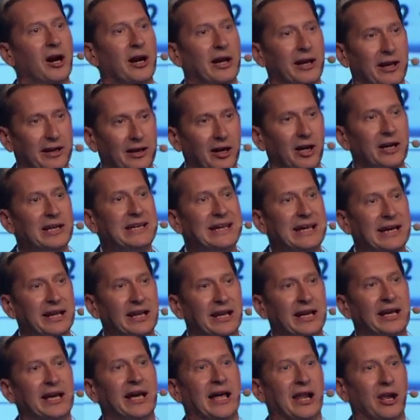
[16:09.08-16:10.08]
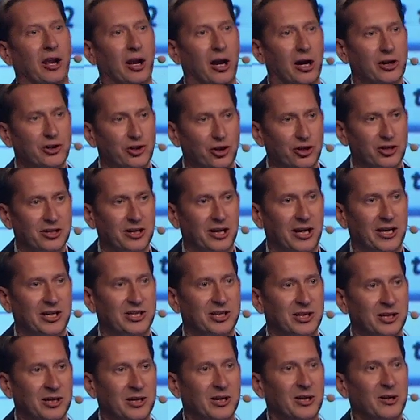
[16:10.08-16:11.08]
Ideally, a larger
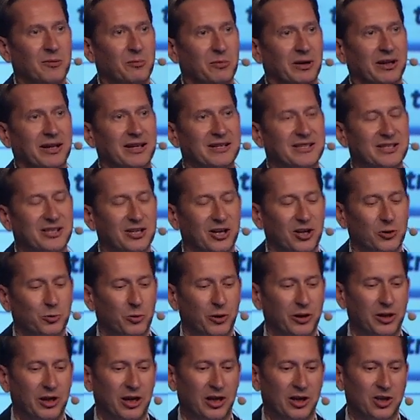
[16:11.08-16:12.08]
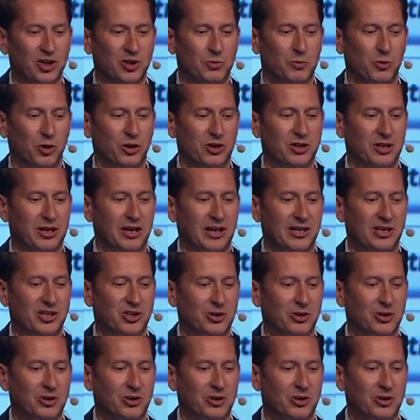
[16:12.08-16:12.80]
slice, but let's start with a small slice.